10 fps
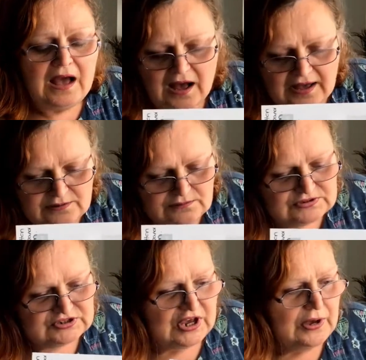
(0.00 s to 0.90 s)
I
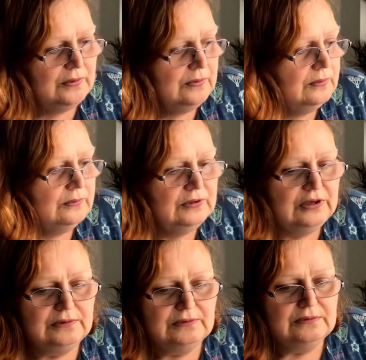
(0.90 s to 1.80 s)
also
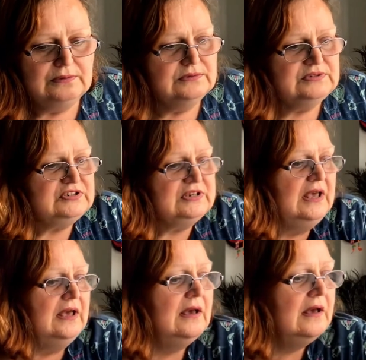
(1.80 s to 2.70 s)
use
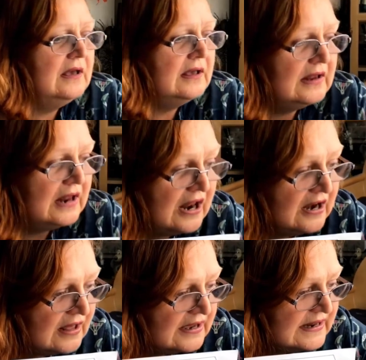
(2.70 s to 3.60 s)
a
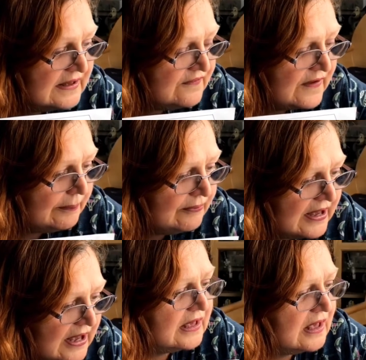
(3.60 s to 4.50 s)
lining
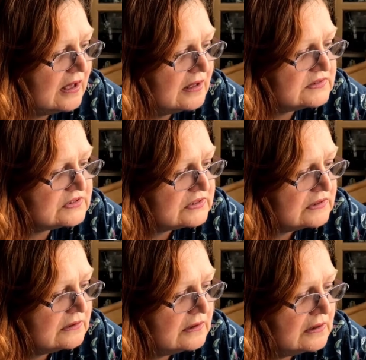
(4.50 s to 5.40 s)
fabric. I cut
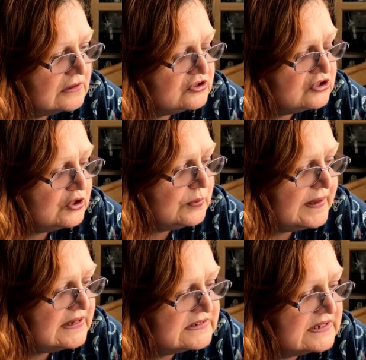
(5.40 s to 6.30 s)
two
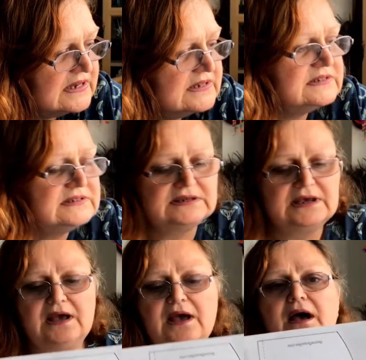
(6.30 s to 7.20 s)
pieces
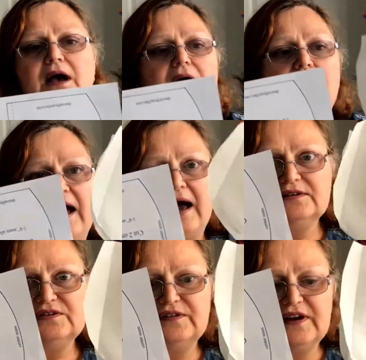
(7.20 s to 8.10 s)

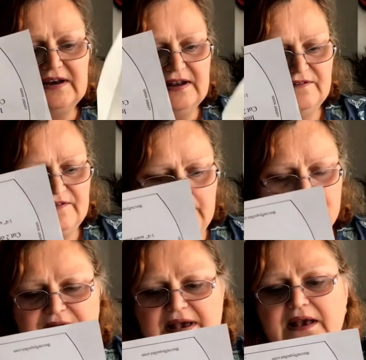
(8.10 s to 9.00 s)
out of lining
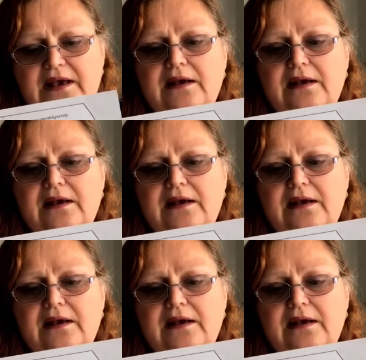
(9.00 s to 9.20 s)
fabric